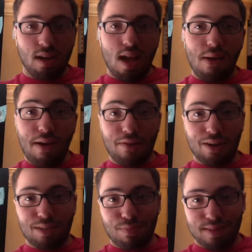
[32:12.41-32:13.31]
However,
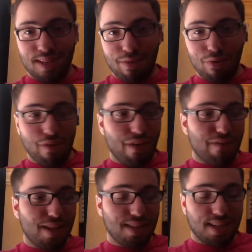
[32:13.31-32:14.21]
its sequel, if I
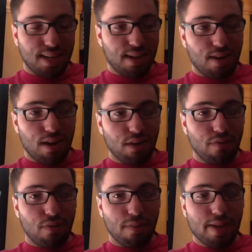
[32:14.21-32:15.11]
find the ticket in here, I don't know
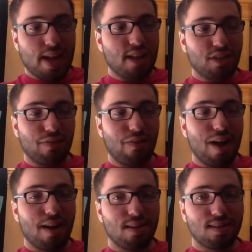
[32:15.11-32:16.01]
if it will be, Catching
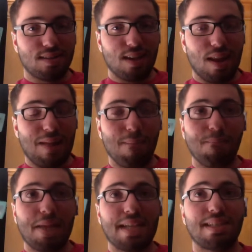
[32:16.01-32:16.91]
Fire is an
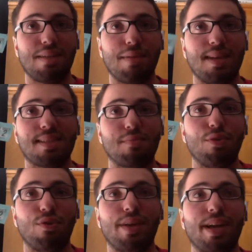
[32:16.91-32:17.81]
amazing, amazing
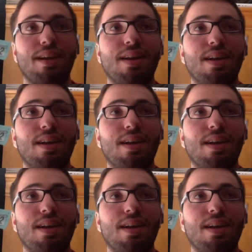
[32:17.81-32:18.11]
movie.